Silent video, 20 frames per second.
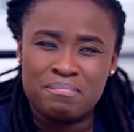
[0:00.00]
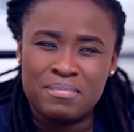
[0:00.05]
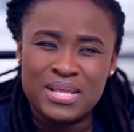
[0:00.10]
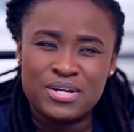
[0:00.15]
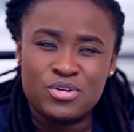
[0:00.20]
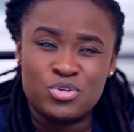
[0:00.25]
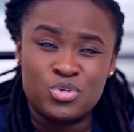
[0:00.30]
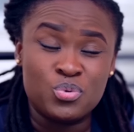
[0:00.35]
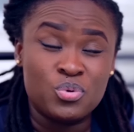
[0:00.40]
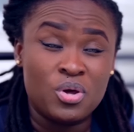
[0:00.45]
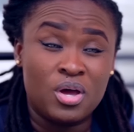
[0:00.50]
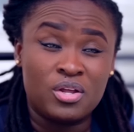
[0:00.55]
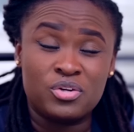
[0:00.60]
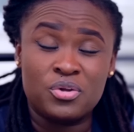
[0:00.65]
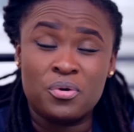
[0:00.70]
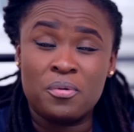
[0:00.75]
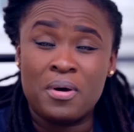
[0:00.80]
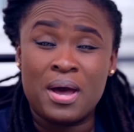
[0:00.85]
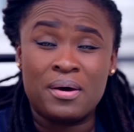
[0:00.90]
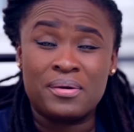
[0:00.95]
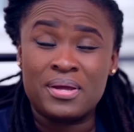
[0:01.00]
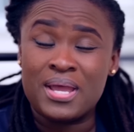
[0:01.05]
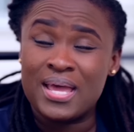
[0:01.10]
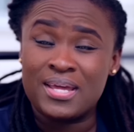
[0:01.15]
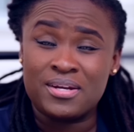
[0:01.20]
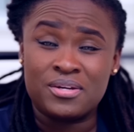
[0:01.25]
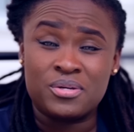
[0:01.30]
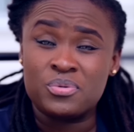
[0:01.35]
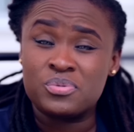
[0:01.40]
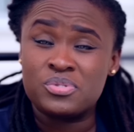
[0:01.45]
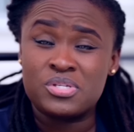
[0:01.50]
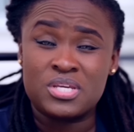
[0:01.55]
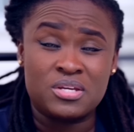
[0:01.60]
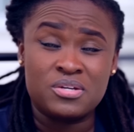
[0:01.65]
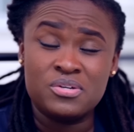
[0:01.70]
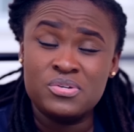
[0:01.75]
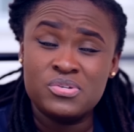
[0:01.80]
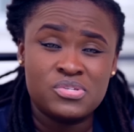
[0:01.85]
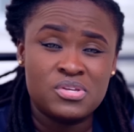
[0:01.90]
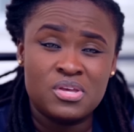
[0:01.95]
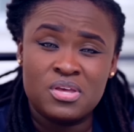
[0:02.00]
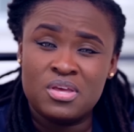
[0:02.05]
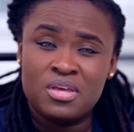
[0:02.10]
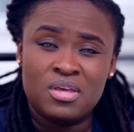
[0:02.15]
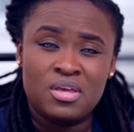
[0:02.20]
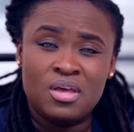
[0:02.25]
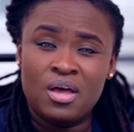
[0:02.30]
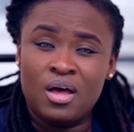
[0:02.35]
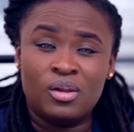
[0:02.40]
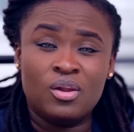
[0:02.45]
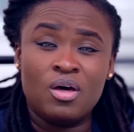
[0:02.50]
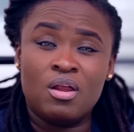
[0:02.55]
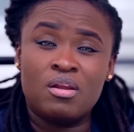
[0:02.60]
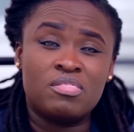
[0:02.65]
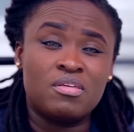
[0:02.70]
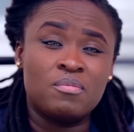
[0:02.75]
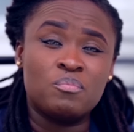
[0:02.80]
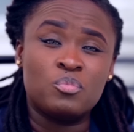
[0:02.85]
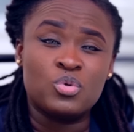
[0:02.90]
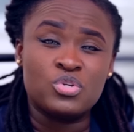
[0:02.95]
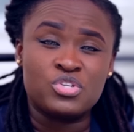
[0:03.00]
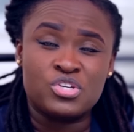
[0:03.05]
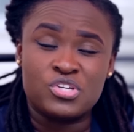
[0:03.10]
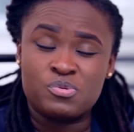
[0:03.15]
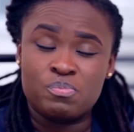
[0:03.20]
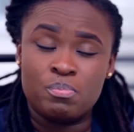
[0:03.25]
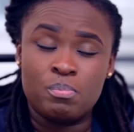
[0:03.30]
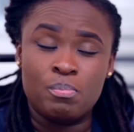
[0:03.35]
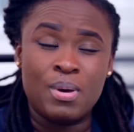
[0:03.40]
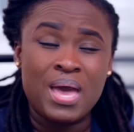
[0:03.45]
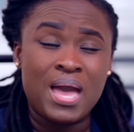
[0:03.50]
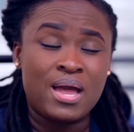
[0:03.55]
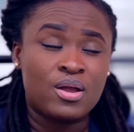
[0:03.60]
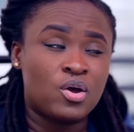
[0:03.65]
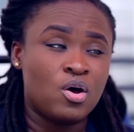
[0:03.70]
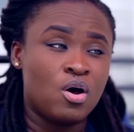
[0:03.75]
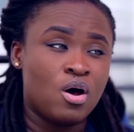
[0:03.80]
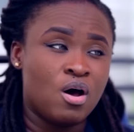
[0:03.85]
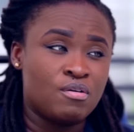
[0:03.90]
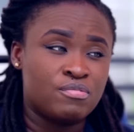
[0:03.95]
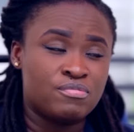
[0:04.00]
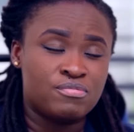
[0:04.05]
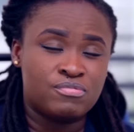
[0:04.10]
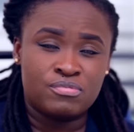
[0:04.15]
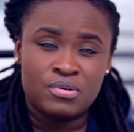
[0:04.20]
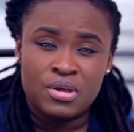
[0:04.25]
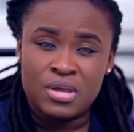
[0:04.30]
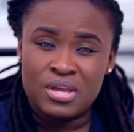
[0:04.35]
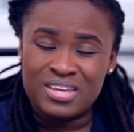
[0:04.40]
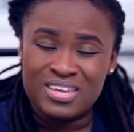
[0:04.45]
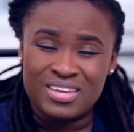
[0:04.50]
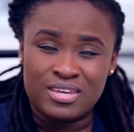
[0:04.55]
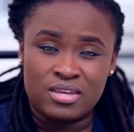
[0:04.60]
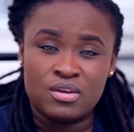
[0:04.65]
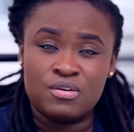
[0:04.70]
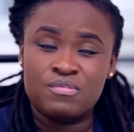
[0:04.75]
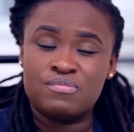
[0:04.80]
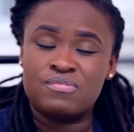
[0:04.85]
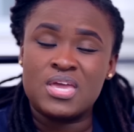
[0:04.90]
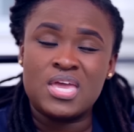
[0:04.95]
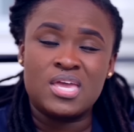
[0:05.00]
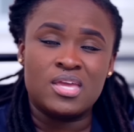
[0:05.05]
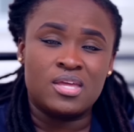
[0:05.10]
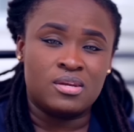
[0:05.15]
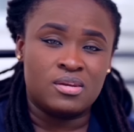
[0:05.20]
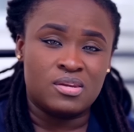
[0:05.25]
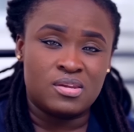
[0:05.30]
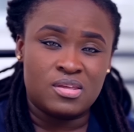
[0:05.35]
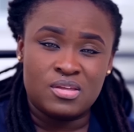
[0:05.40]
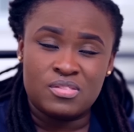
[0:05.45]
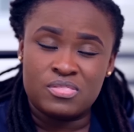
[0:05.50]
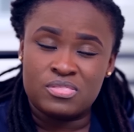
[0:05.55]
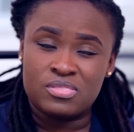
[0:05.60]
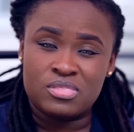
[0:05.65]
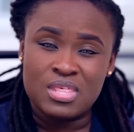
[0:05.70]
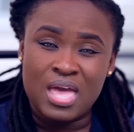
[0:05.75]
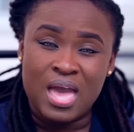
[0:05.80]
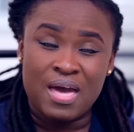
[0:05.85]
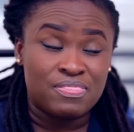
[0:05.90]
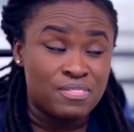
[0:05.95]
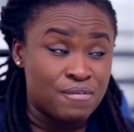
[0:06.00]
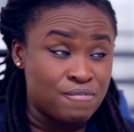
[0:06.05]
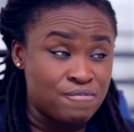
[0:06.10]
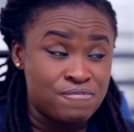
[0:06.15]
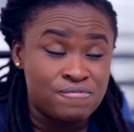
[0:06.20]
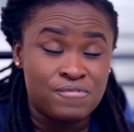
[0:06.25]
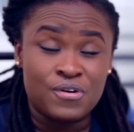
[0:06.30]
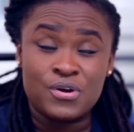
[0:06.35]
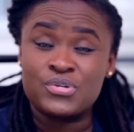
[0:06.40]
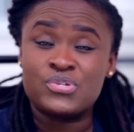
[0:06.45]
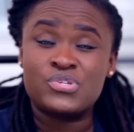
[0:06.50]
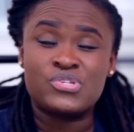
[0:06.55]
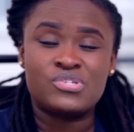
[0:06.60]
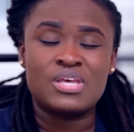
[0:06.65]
men do not know how to handle tears. A lot of them will just back off, give in, at the first